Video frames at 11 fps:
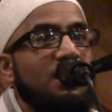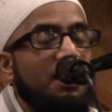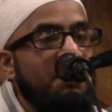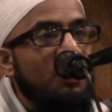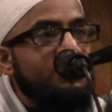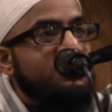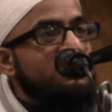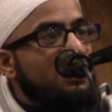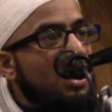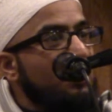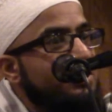
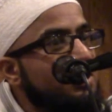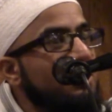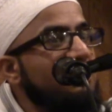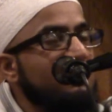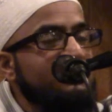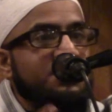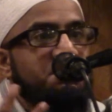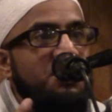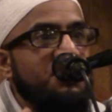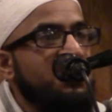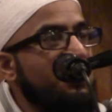about ourselves,
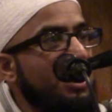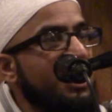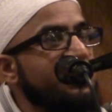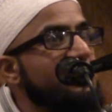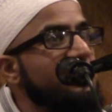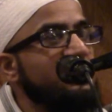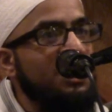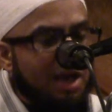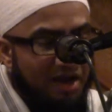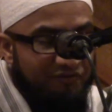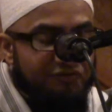about the creation,
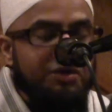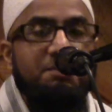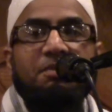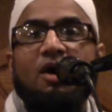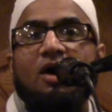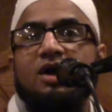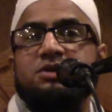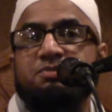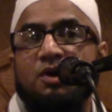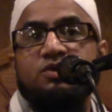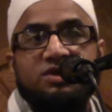and every
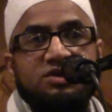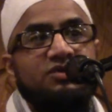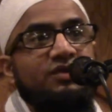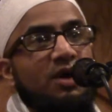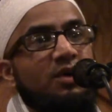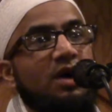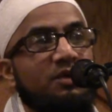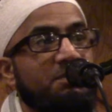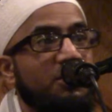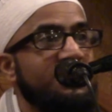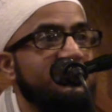process of
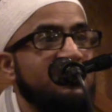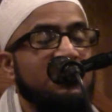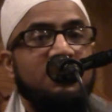our bodies.